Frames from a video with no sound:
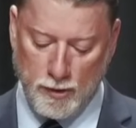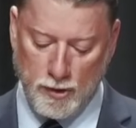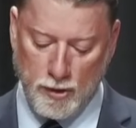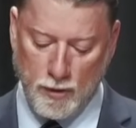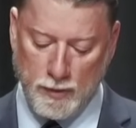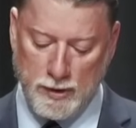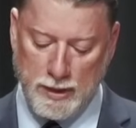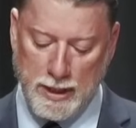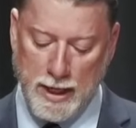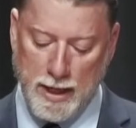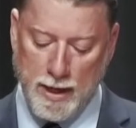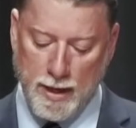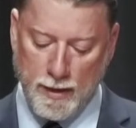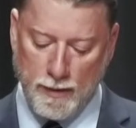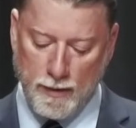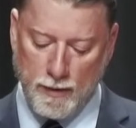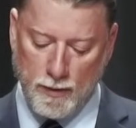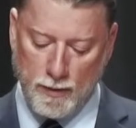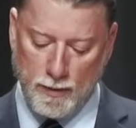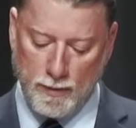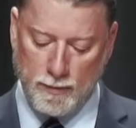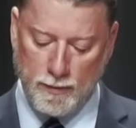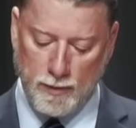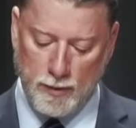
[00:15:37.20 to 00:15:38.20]
So it's
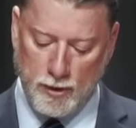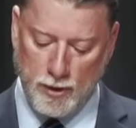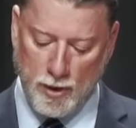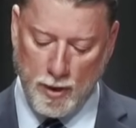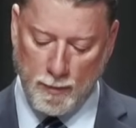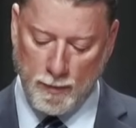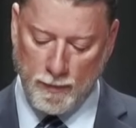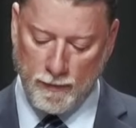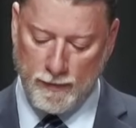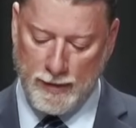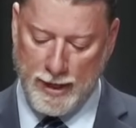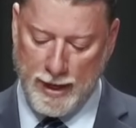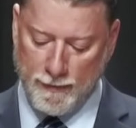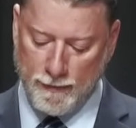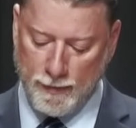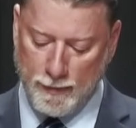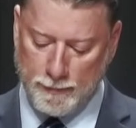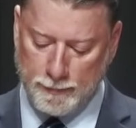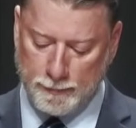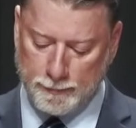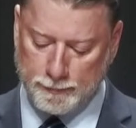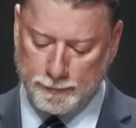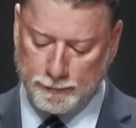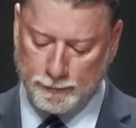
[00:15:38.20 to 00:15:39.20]
another Psalm of
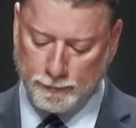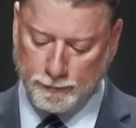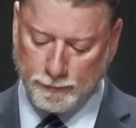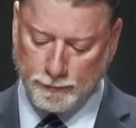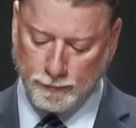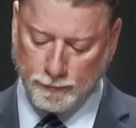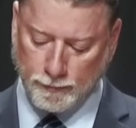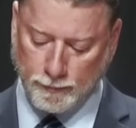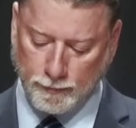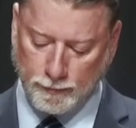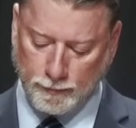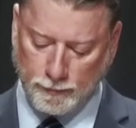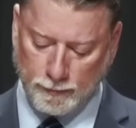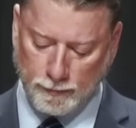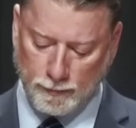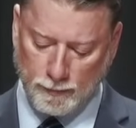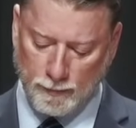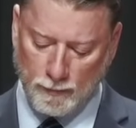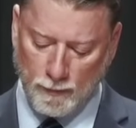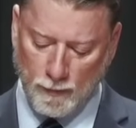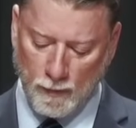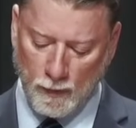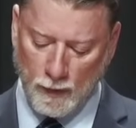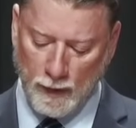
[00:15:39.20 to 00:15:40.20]
David,
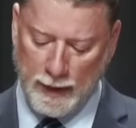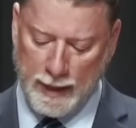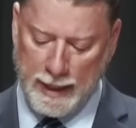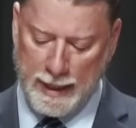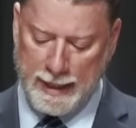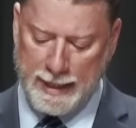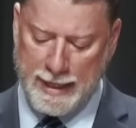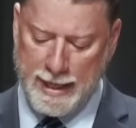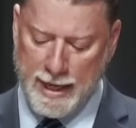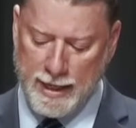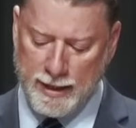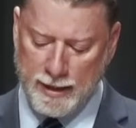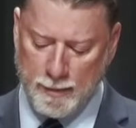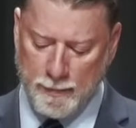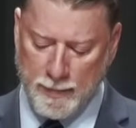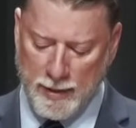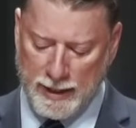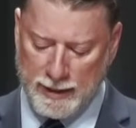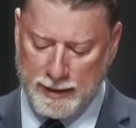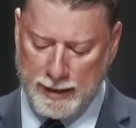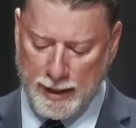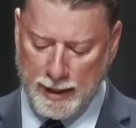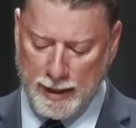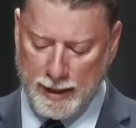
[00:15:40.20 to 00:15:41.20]
and again
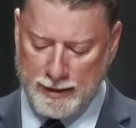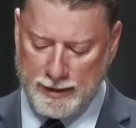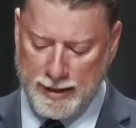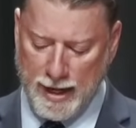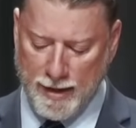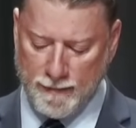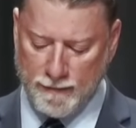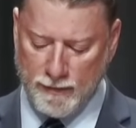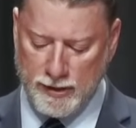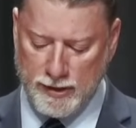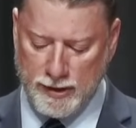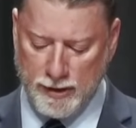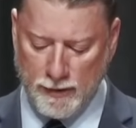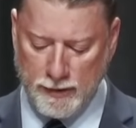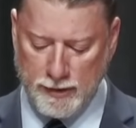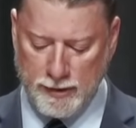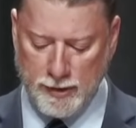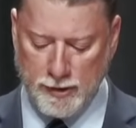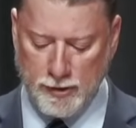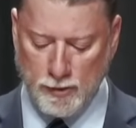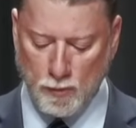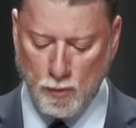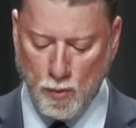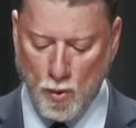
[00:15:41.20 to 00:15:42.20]
depicting his
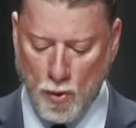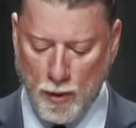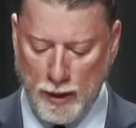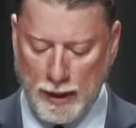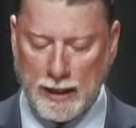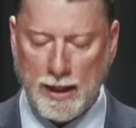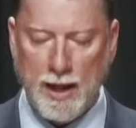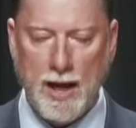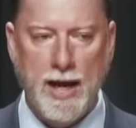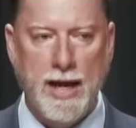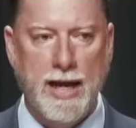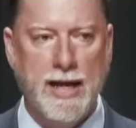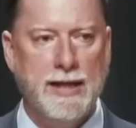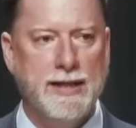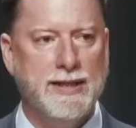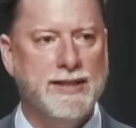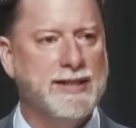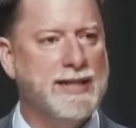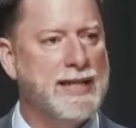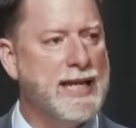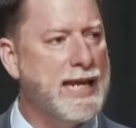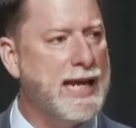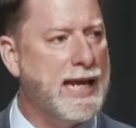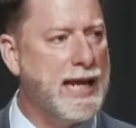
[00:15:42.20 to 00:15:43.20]
adversaries as a roaring lion
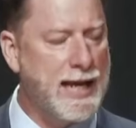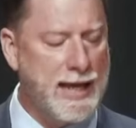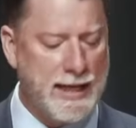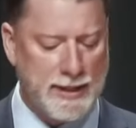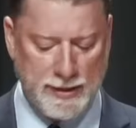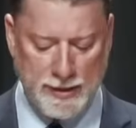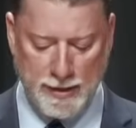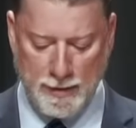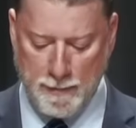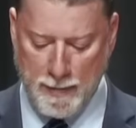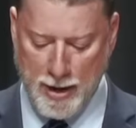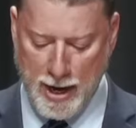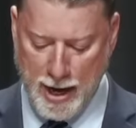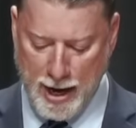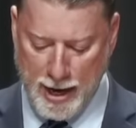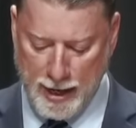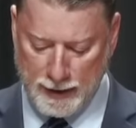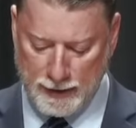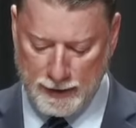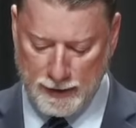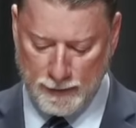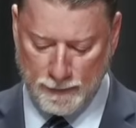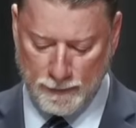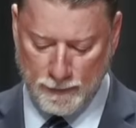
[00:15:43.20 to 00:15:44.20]
seeking his
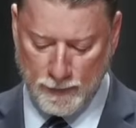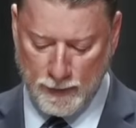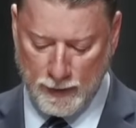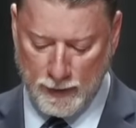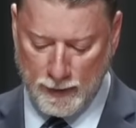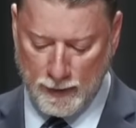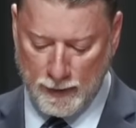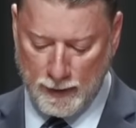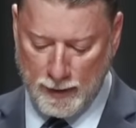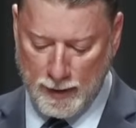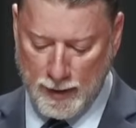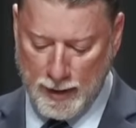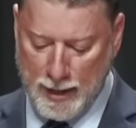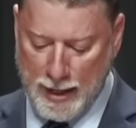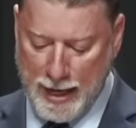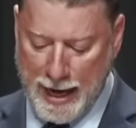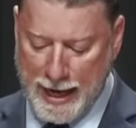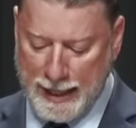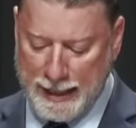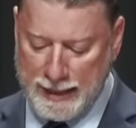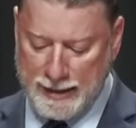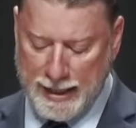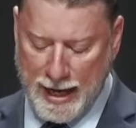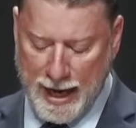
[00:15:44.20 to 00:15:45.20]
demise.
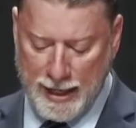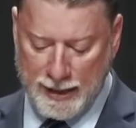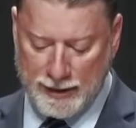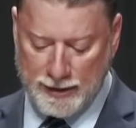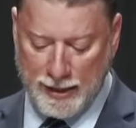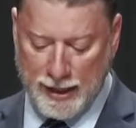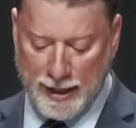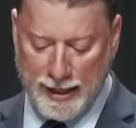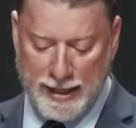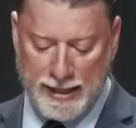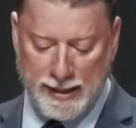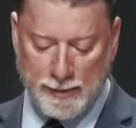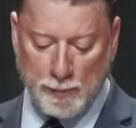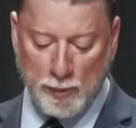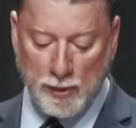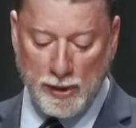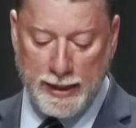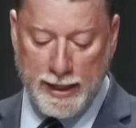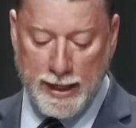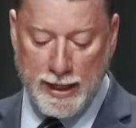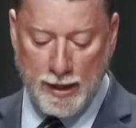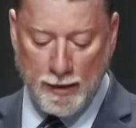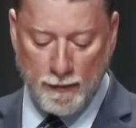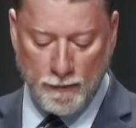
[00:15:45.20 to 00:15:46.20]
And he's asking, he's
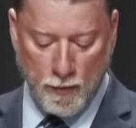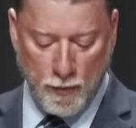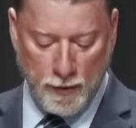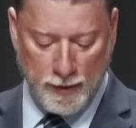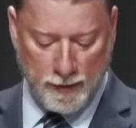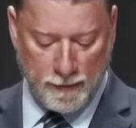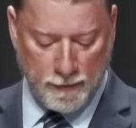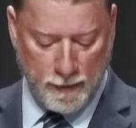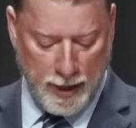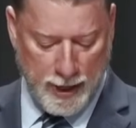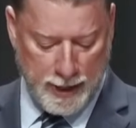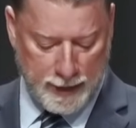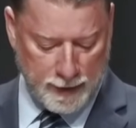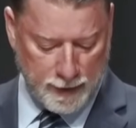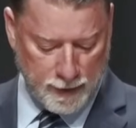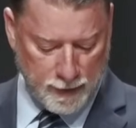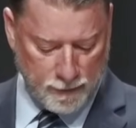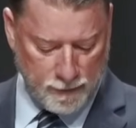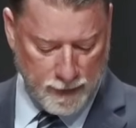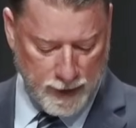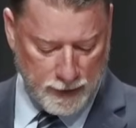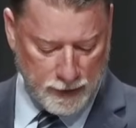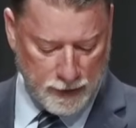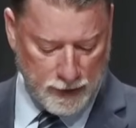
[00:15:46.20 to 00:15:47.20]
pleading for divine
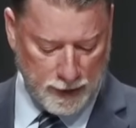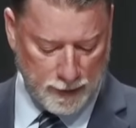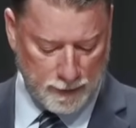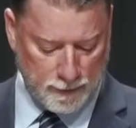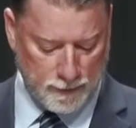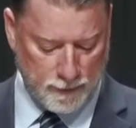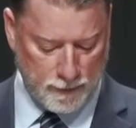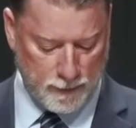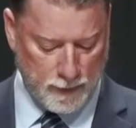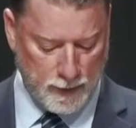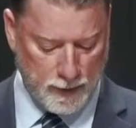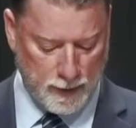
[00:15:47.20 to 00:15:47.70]
intervention.